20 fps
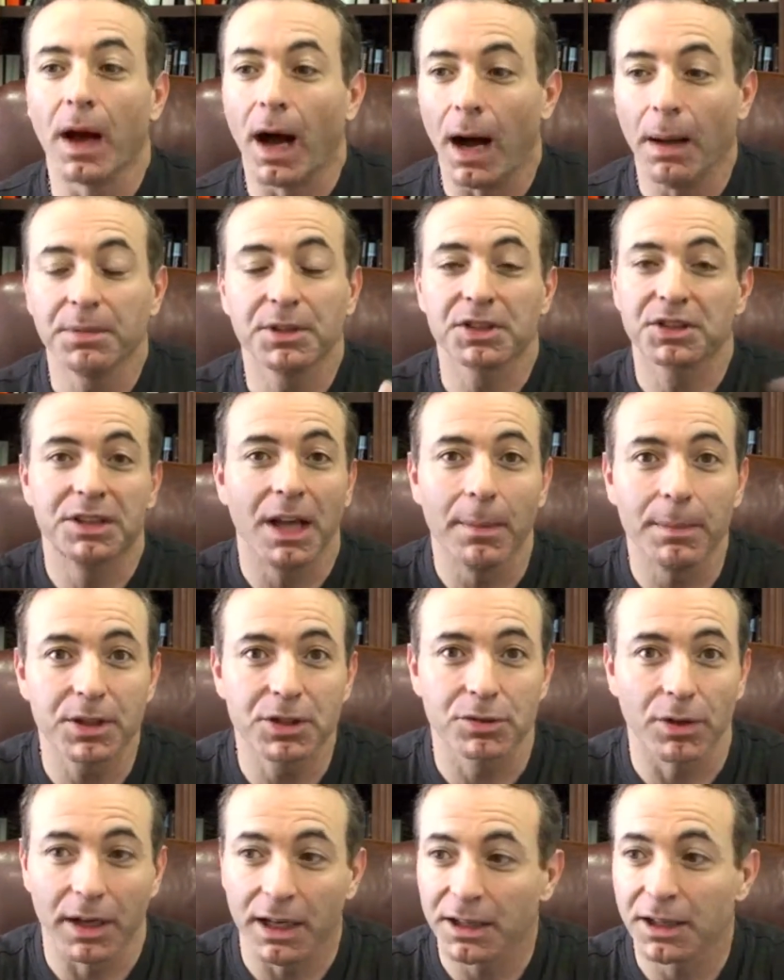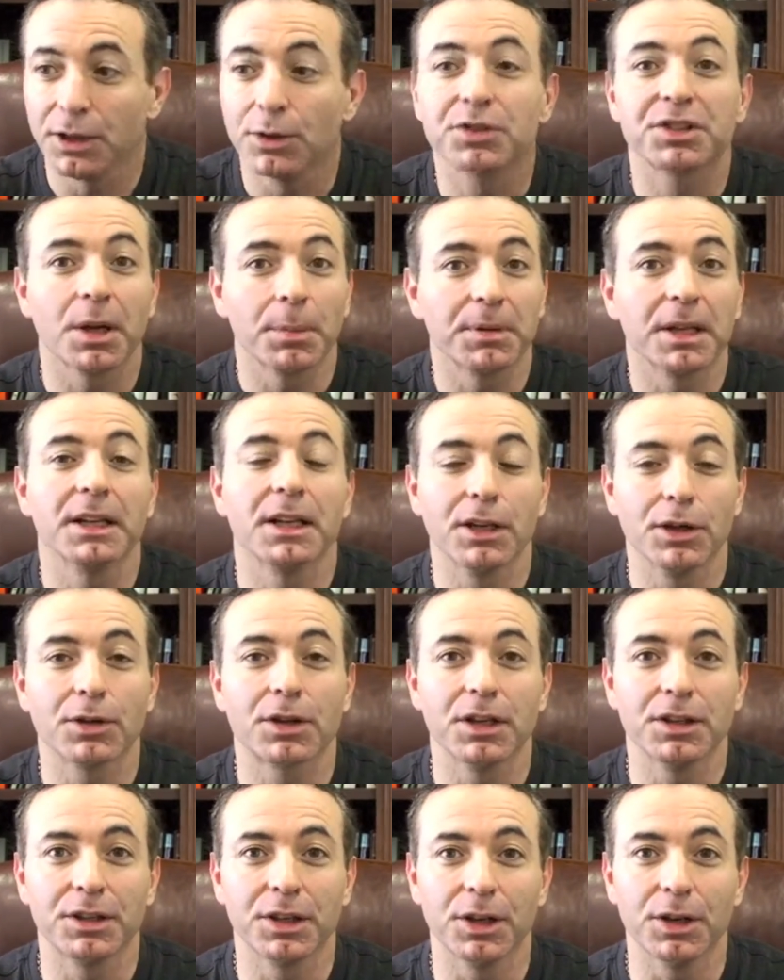I'm just demonstrating to you something that you
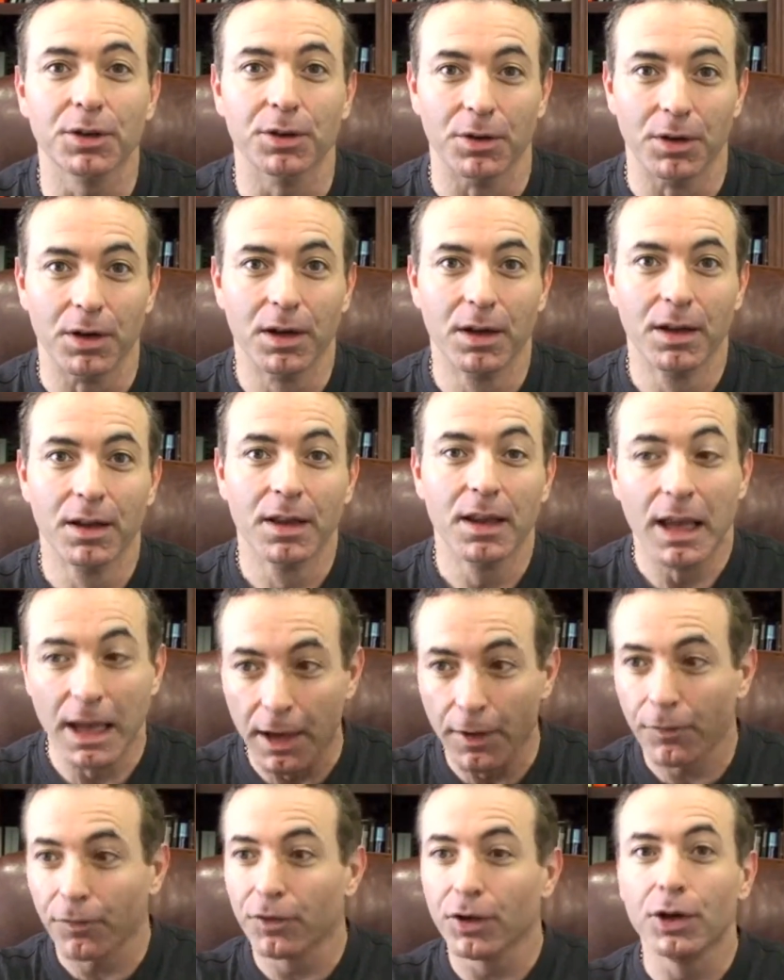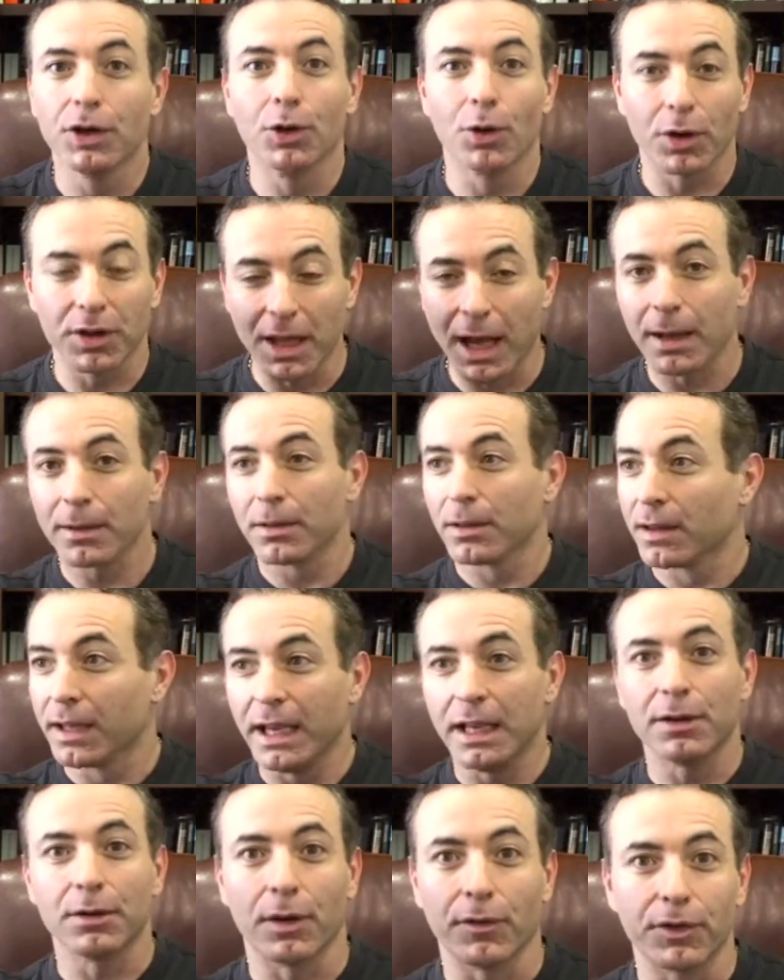can do. If you're that
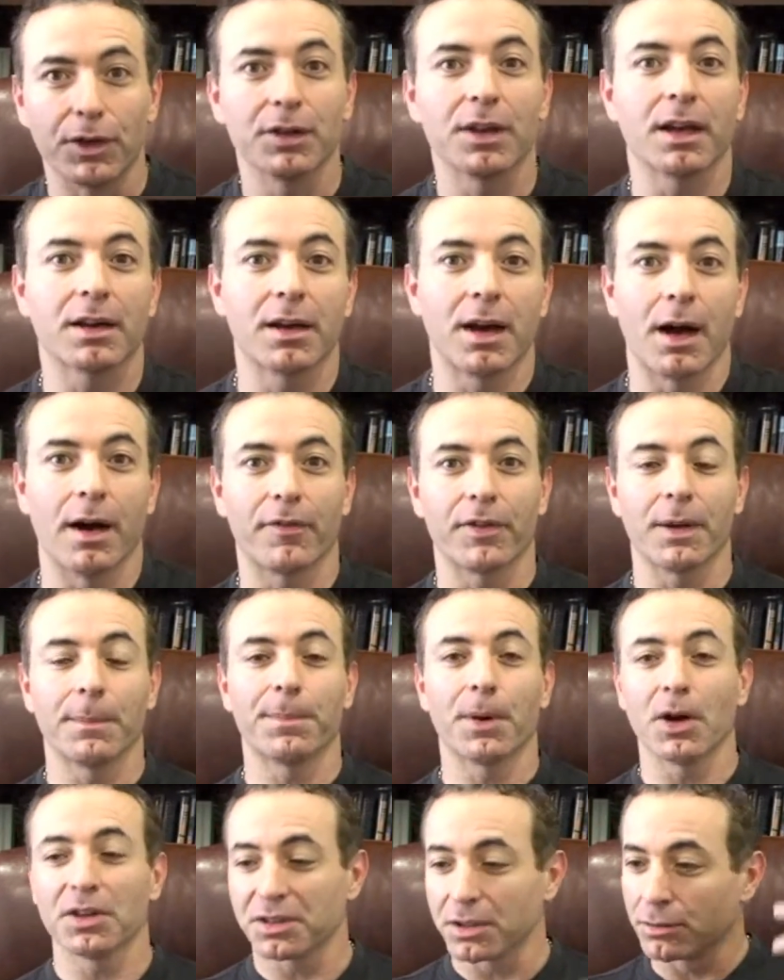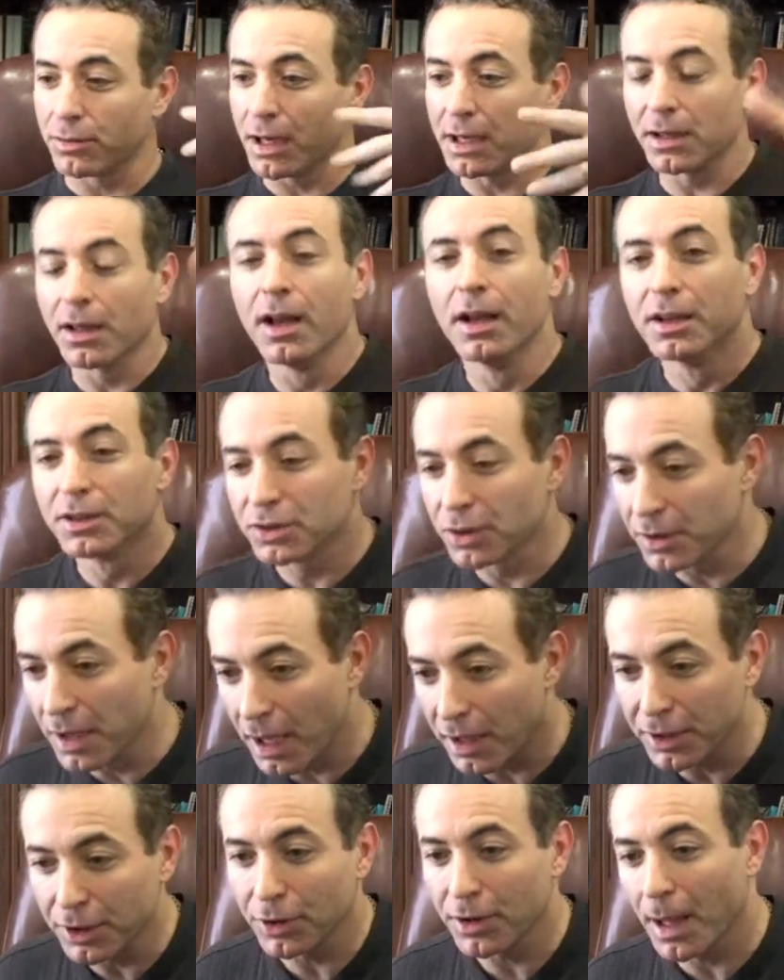leader, if you're that confident person, great. So
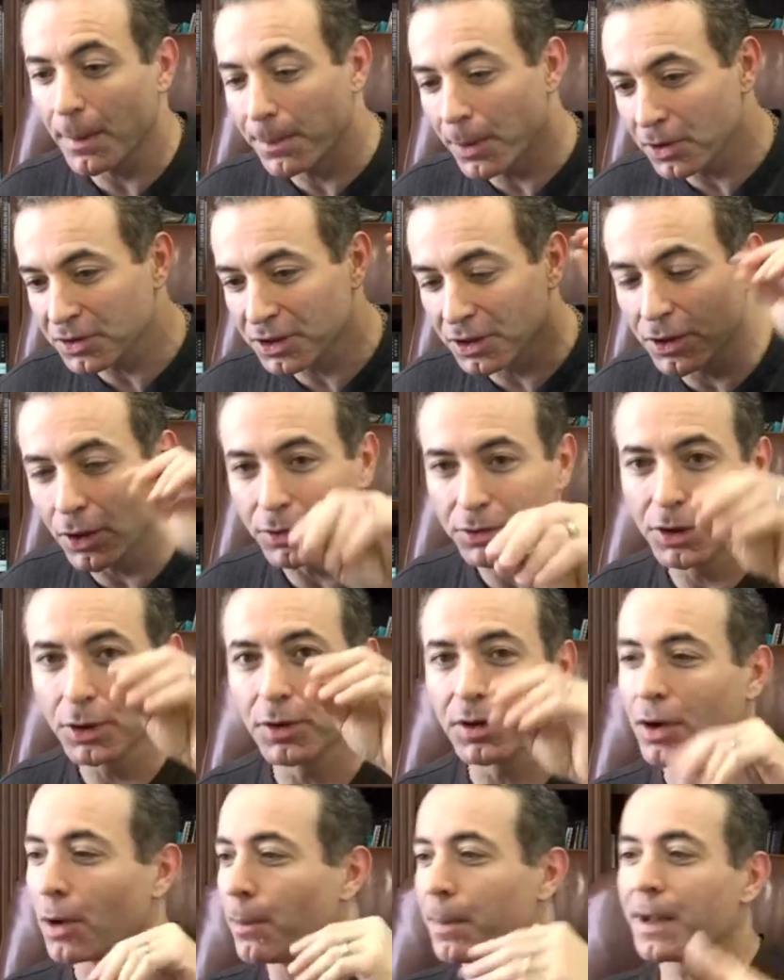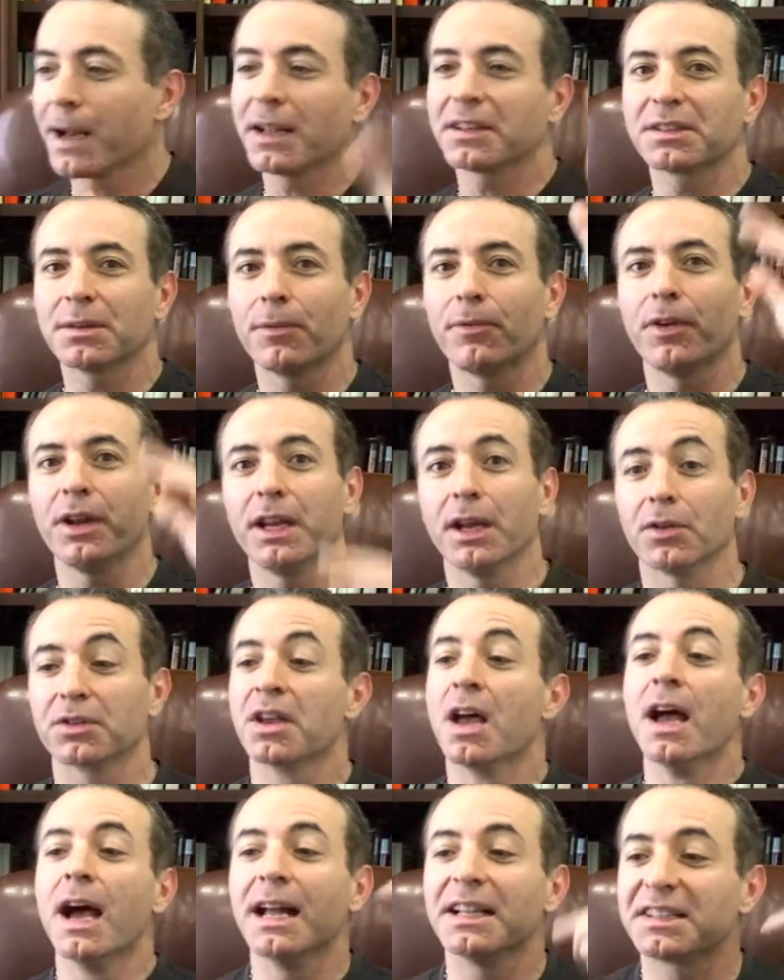now you're that person, go do it. Go put out some
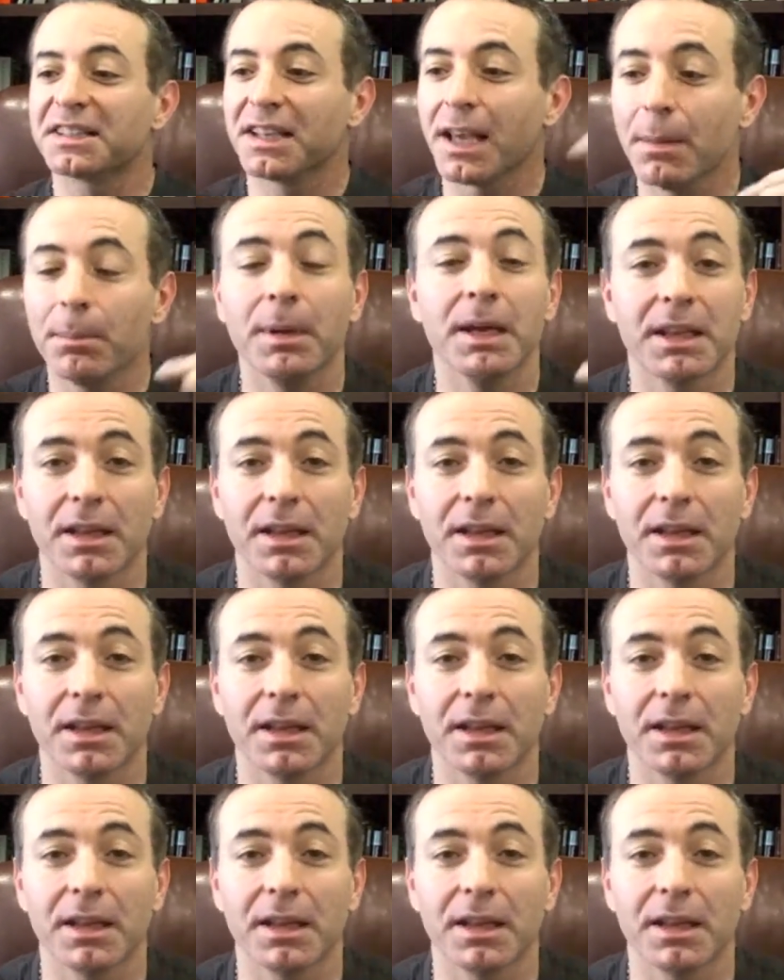videos and send me